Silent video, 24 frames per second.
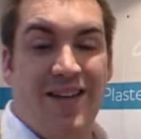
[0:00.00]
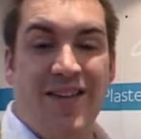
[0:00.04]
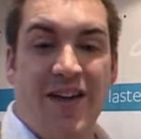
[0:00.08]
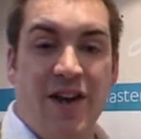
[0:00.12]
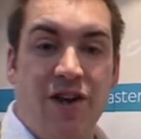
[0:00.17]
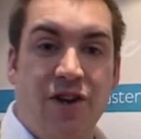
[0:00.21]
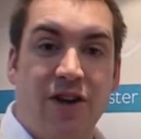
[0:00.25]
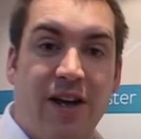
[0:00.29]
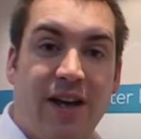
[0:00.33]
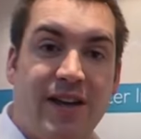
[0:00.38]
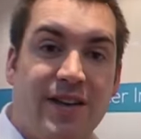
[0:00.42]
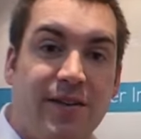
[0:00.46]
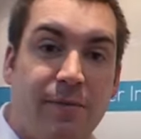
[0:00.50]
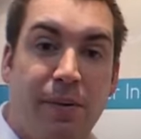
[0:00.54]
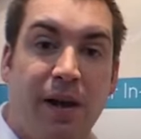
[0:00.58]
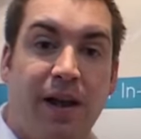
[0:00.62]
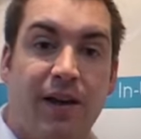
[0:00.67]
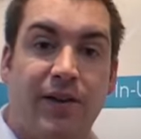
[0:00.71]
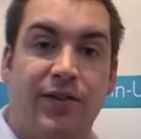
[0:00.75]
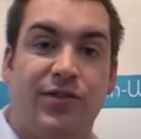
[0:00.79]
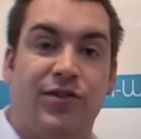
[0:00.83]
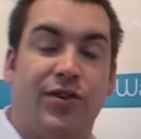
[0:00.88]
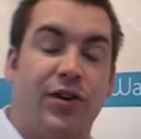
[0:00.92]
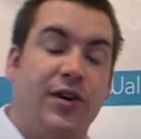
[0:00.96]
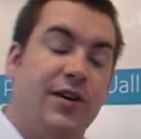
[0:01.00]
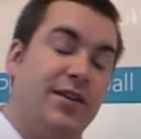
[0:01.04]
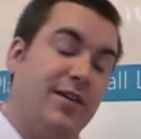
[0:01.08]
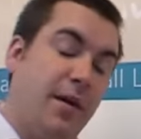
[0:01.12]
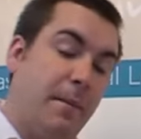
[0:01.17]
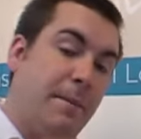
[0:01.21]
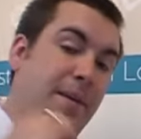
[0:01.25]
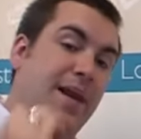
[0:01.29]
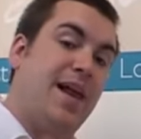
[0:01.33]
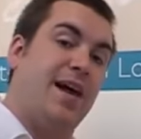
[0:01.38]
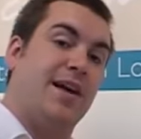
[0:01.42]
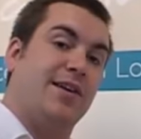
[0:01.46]
and then you get your plasterer to
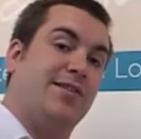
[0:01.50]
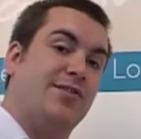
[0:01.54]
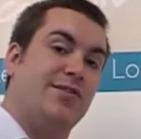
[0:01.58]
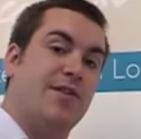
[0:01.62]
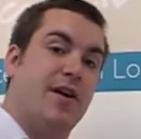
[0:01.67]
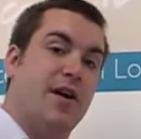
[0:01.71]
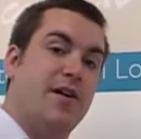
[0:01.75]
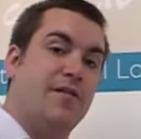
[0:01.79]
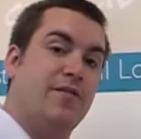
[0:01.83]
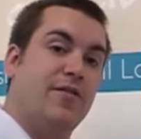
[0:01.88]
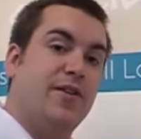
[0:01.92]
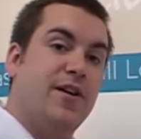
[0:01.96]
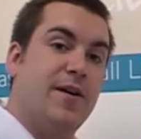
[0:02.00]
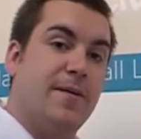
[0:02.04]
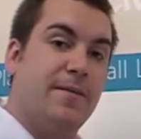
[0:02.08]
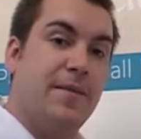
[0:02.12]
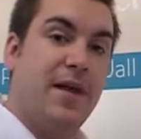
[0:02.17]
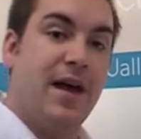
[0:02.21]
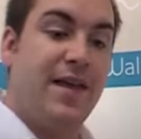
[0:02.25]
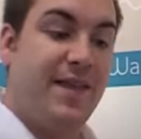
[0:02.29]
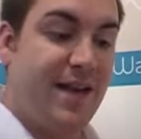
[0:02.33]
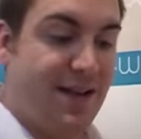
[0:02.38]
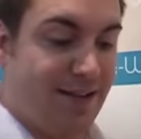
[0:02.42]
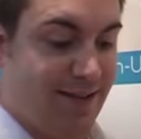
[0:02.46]
plaster over it, and